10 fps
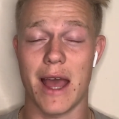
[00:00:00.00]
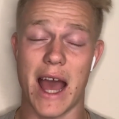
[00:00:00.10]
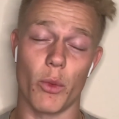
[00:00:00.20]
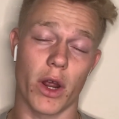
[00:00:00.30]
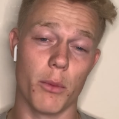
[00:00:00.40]

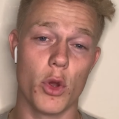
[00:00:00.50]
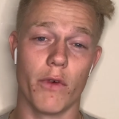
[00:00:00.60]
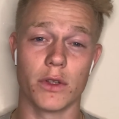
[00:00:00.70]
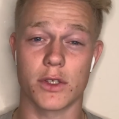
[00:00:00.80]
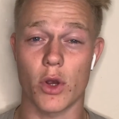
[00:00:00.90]
And we're gonna move
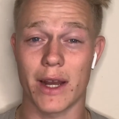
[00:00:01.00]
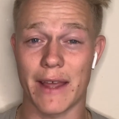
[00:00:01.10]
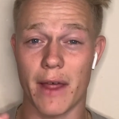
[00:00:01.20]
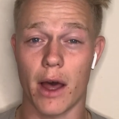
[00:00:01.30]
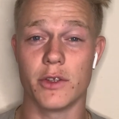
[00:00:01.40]
on to try and
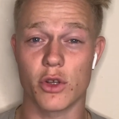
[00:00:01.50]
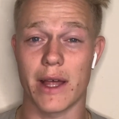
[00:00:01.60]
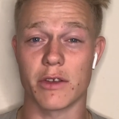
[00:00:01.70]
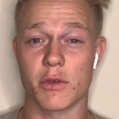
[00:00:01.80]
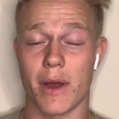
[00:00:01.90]
get that
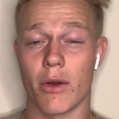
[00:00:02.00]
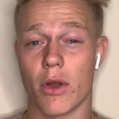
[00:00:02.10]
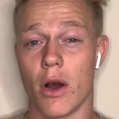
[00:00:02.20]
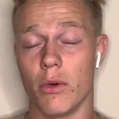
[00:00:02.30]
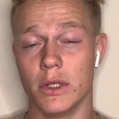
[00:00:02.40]
£100,000
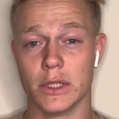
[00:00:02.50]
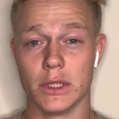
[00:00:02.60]
goal.